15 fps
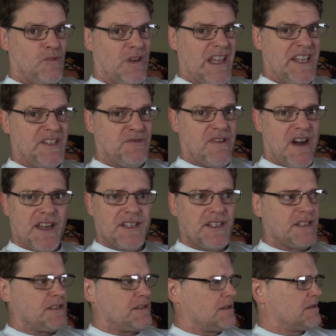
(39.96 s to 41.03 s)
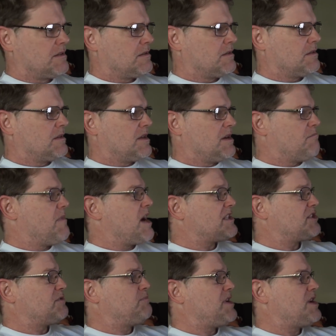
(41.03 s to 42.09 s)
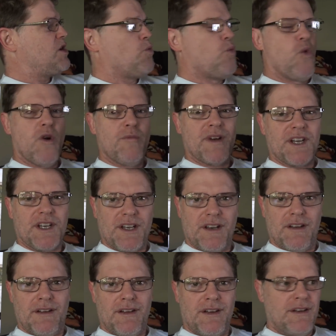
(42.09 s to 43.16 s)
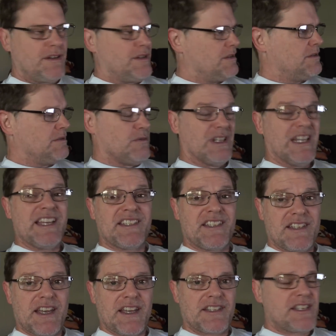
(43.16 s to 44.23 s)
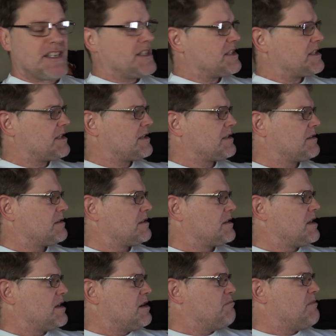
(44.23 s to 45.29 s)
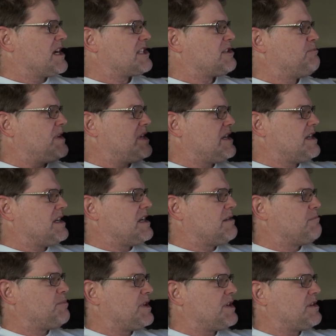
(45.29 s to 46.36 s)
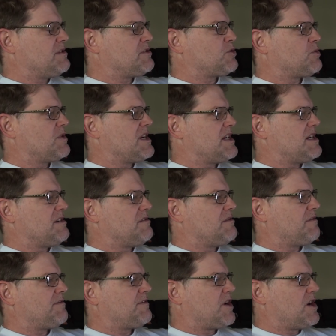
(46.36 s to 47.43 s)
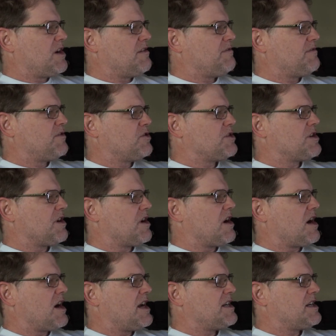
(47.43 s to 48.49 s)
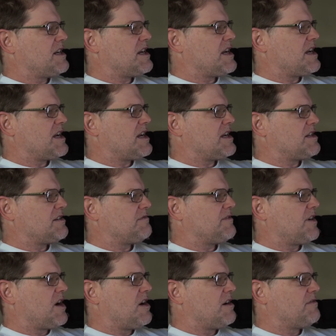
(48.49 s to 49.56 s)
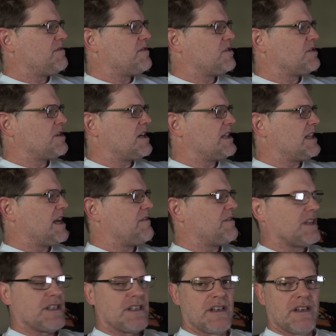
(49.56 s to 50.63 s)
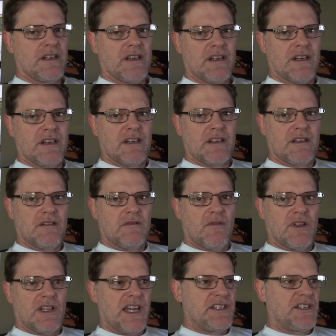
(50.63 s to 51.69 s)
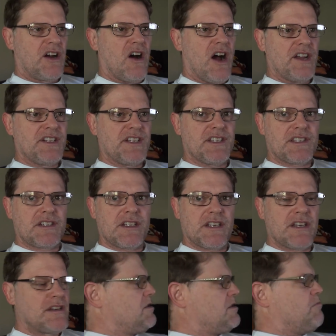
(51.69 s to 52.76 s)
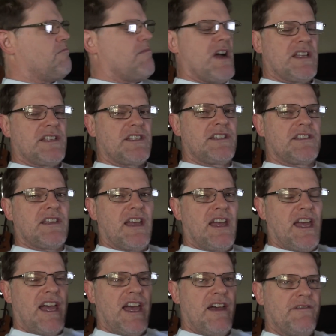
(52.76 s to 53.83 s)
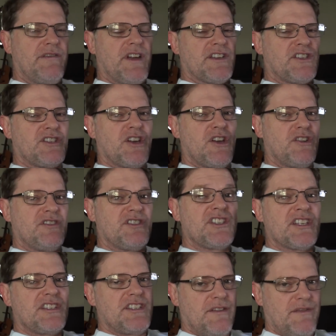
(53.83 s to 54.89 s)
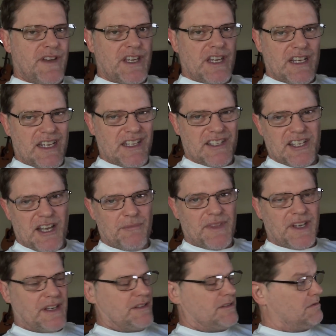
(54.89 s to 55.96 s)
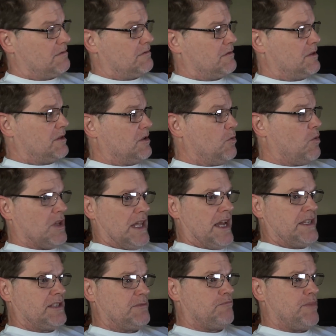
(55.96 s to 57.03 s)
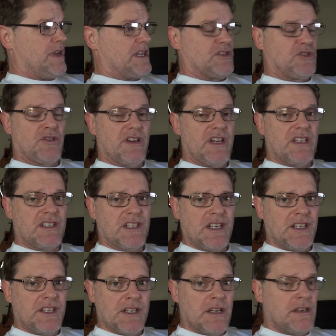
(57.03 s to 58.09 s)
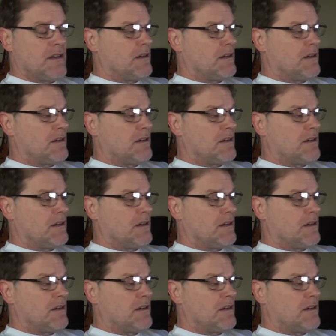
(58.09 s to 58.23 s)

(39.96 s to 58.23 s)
well, that's racist. Must be a woman. Well, that's sexist. Must be between five foot nine and five foot eleven. Well, that's heightist. Must have a certain certificate in something. Well, that's bigotry, isn't it?